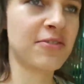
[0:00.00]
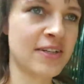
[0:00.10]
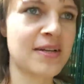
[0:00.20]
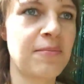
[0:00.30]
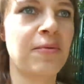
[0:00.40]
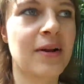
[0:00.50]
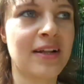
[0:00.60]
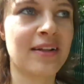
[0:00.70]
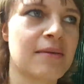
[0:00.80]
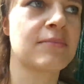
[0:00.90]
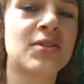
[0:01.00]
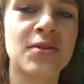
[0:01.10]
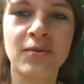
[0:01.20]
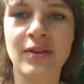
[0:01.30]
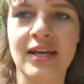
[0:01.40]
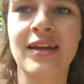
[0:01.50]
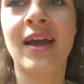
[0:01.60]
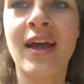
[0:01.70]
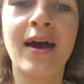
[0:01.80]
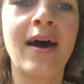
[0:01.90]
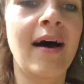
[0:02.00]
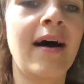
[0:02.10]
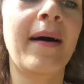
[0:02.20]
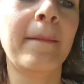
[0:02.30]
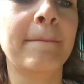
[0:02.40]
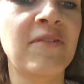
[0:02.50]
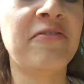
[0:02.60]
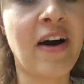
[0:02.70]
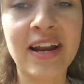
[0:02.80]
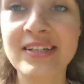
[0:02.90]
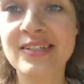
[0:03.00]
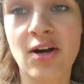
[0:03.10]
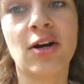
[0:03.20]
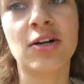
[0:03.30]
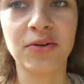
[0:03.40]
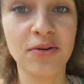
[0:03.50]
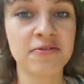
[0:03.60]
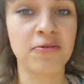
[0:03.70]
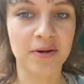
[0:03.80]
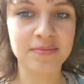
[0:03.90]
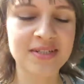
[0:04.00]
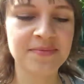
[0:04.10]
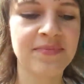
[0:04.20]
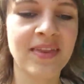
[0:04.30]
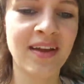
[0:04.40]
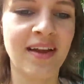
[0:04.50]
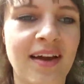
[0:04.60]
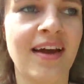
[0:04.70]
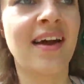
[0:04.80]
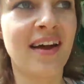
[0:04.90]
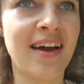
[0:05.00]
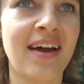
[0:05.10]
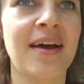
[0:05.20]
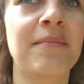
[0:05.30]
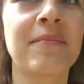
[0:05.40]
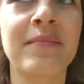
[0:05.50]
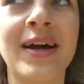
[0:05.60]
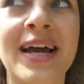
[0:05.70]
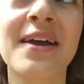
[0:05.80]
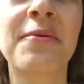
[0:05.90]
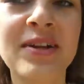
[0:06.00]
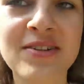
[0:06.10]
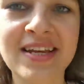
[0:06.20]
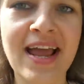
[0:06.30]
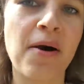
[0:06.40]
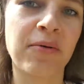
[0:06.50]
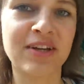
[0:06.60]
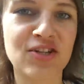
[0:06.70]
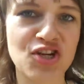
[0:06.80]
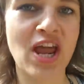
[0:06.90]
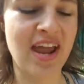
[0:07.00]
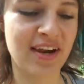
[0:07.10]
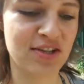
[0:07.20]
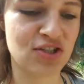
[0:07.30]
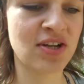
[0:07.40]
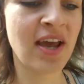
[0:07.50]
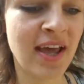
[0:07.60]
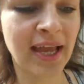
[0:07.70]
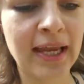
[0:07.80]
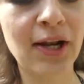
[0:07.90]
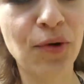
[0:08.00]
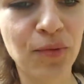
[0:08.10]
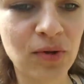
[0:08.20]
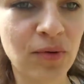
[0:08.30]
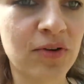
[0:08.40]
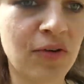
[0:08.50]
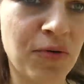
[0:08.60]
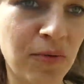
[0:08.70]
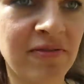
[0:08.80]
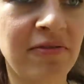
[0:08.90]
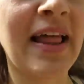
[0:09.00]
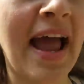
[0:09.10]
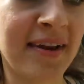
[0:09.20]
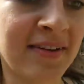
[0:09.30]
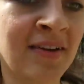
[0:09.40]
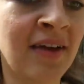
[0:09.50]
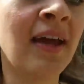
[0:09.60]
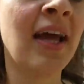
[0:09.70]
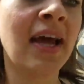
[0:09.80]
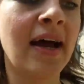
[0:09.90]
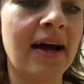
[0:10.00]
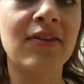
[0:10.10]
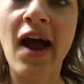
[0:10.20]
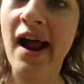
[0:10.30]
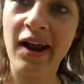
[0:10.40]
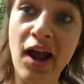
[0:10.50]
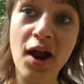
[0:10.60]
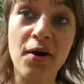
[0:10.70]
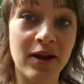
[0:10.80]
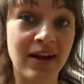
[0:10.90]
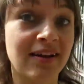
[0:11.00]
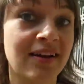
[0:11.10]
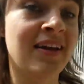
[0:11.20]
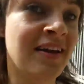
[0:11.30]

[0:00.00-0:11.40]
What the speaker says: for example, when it comes to the finance guard uniforms, when you see how they changed, you know, in order to reflect the Hungarian